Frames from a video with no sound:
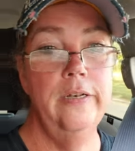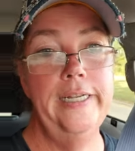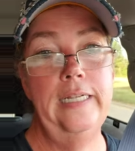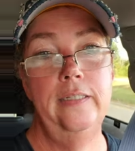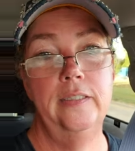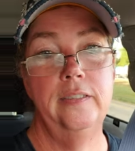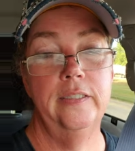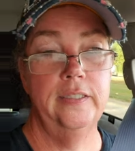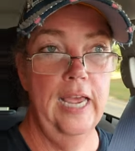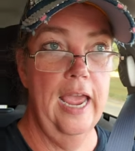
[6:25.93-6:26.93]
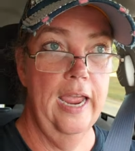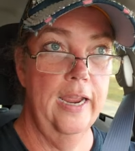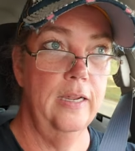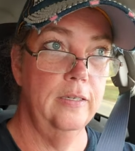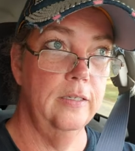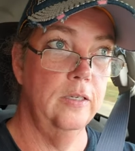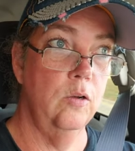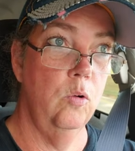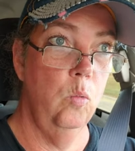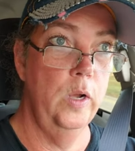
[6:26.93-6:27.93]
needless to say,
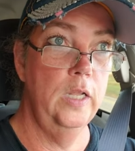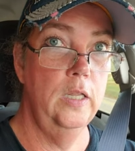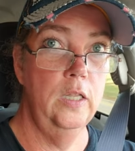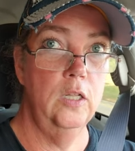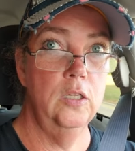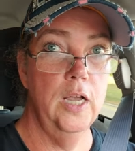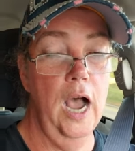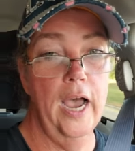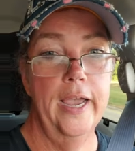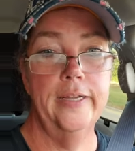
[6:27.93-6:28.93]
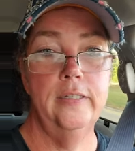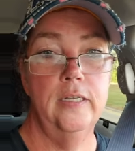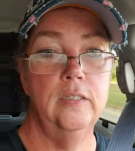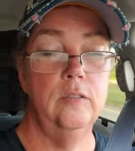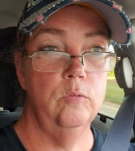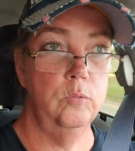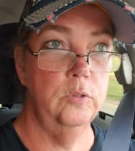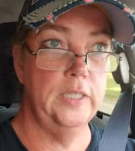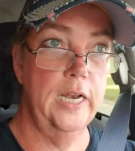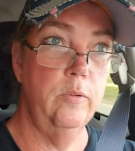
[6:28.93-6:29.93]
when the guy that
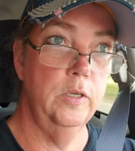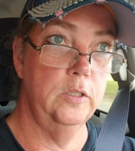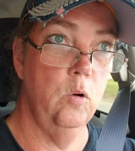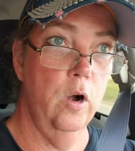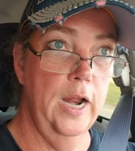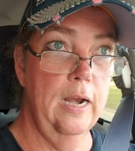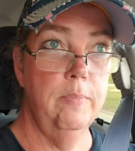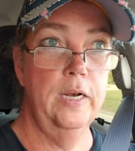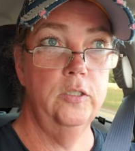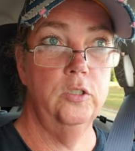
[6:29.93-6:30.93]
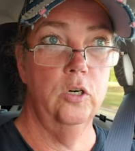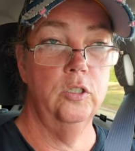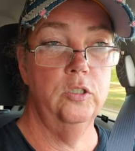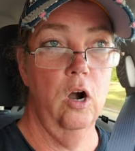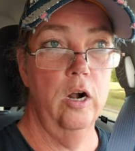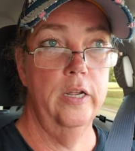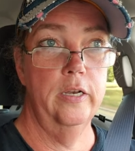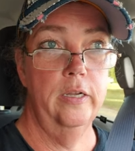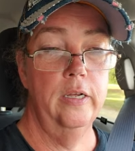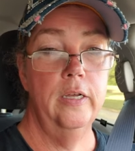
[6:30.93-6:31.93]
said he was an ordained minister started
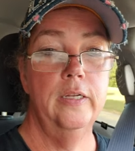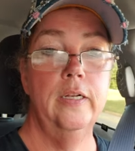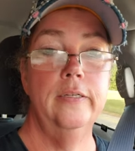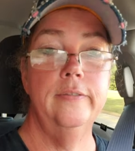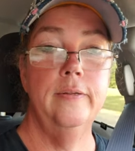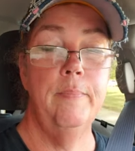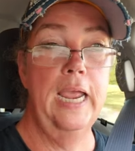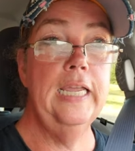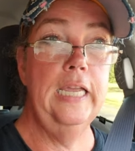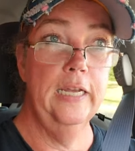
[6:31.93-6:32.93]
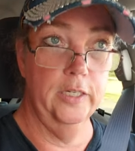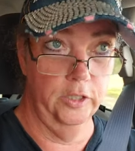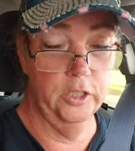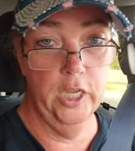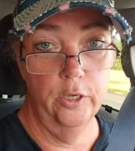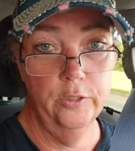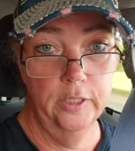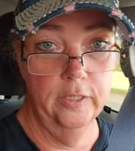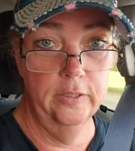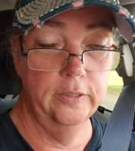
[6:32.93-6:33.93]
making
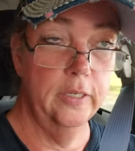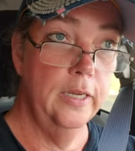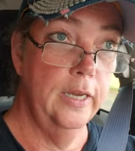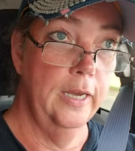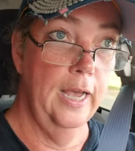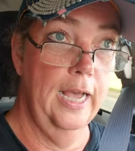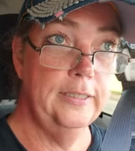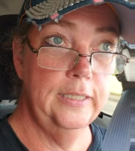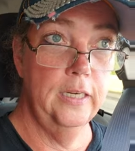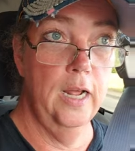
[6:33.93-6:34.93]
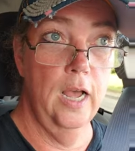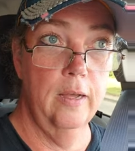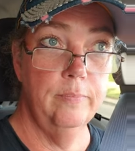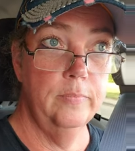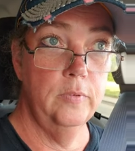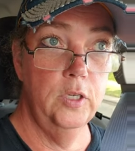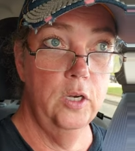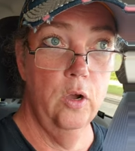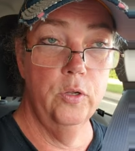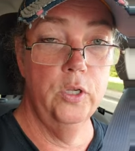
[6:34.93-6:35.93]
excuses, I said, um, you
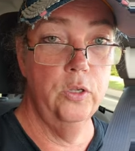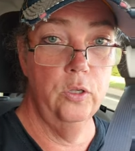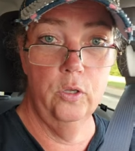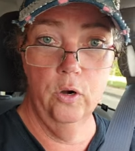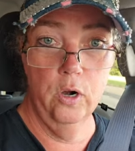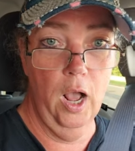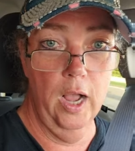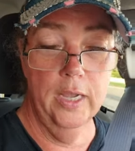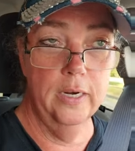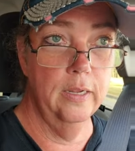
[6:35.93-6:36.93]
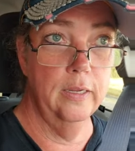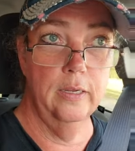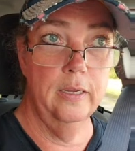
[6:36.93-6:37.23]
know, you're not gonna,